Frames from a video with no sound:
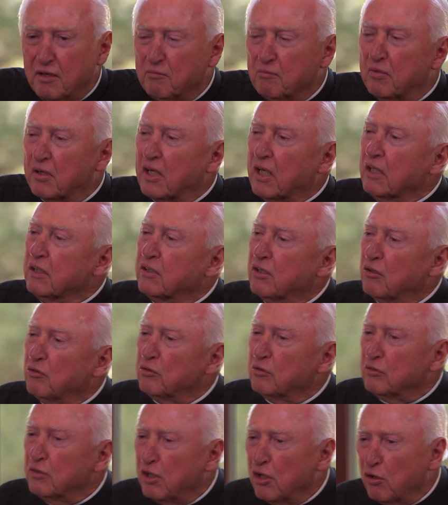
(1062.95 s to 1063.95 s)
but I
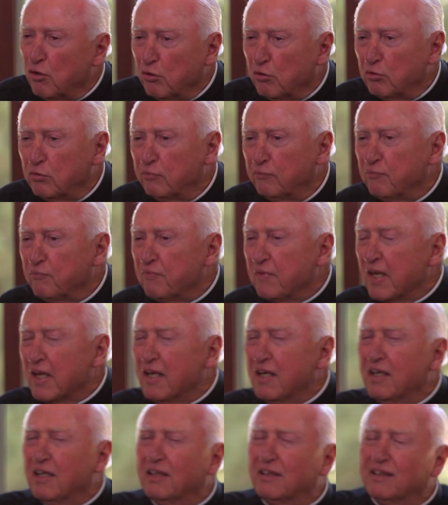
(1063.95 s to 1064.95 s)
don't know
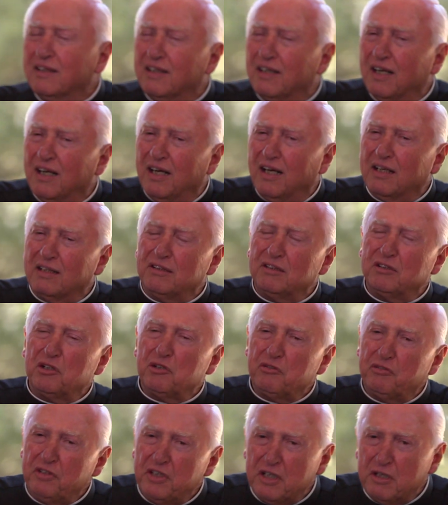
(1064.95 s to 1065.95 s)

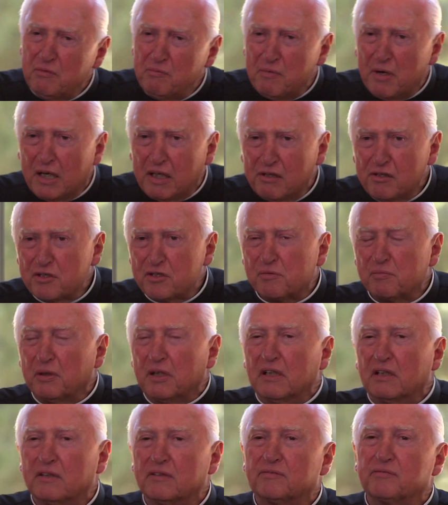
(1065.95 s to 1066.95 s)
if he admires
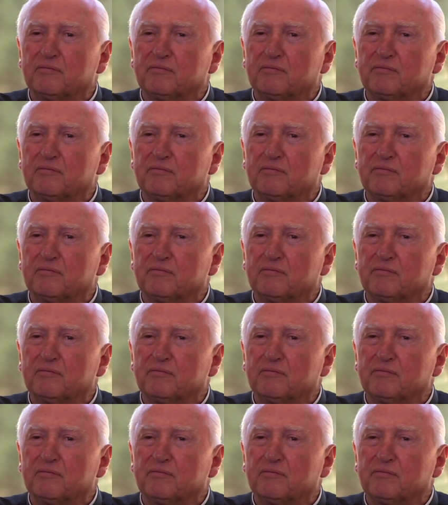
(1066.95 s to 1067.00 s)
me.